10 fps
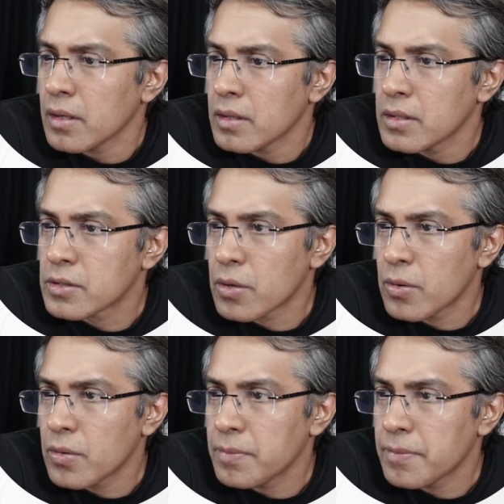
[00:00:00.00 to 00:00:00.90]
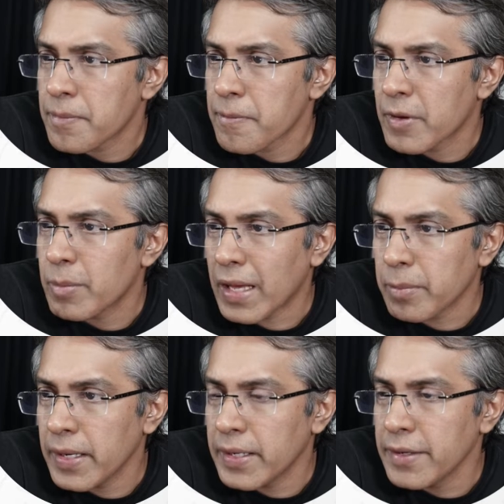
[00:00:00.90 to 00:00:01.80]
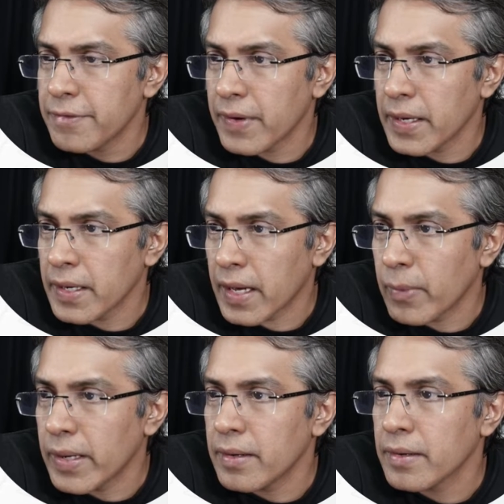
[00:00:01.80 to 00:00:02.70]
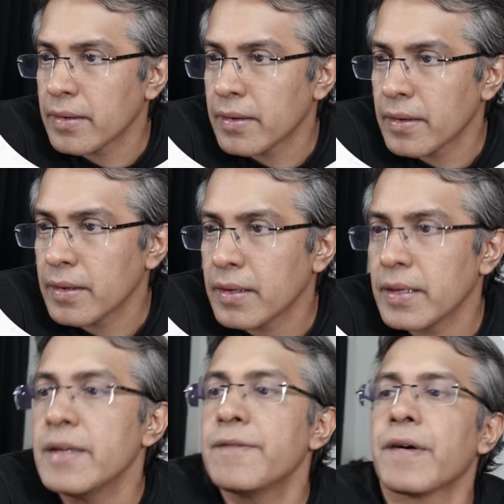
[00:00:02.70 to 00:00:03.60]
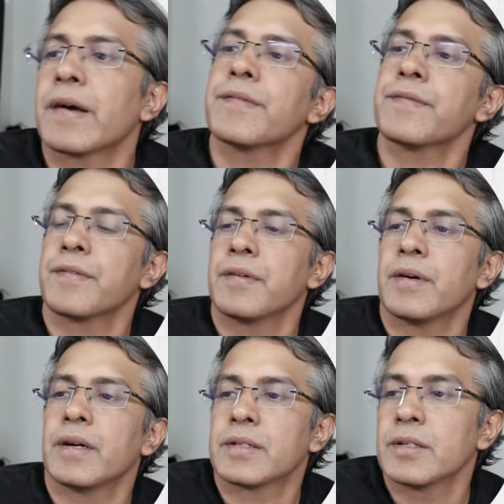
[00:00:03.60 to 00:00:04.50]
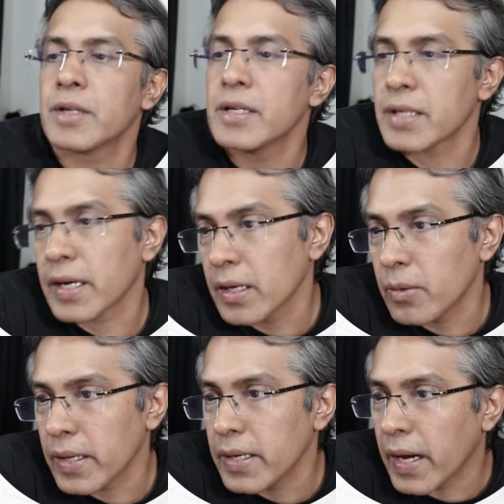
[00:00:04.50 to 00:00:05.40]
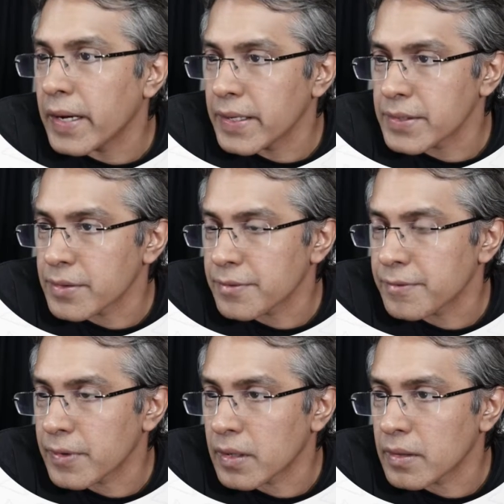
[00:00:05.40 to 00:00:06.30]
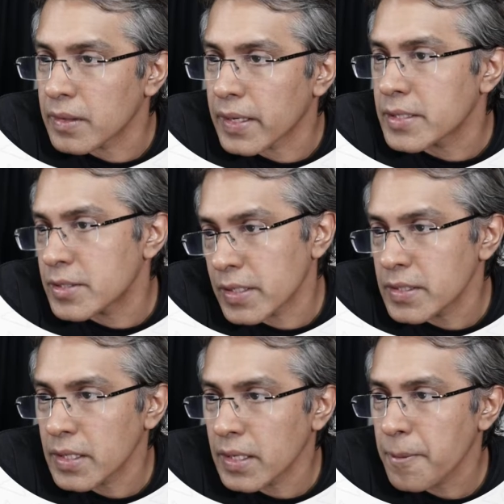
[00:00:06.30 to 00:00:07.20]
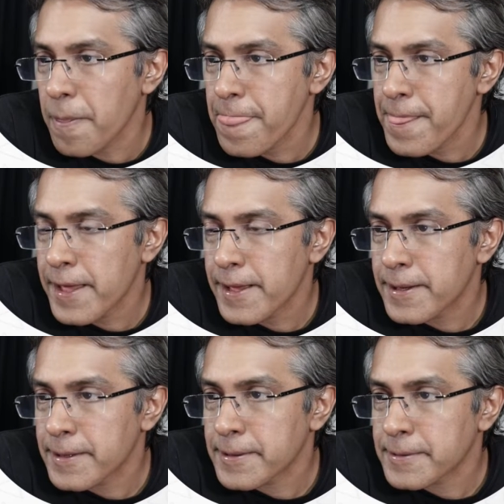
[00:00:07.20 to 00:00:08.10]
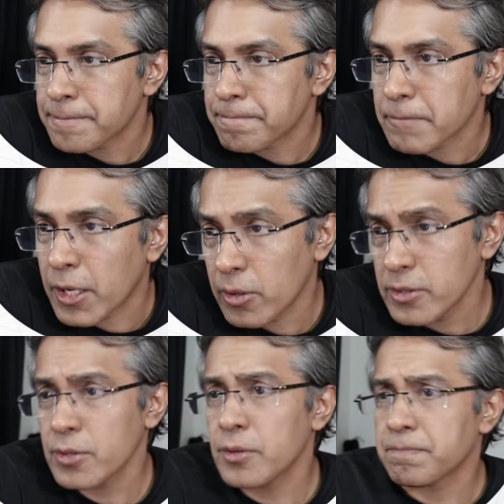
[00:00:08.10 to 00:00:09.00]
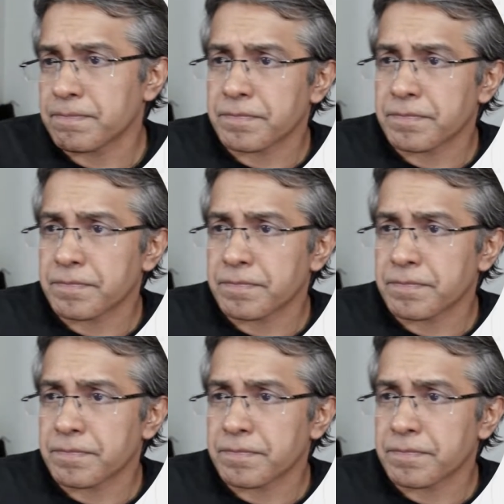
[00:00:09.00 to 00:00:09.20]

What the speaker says: So when black played d5, I went e5, essentially shutting out any ideas of exchanging, and also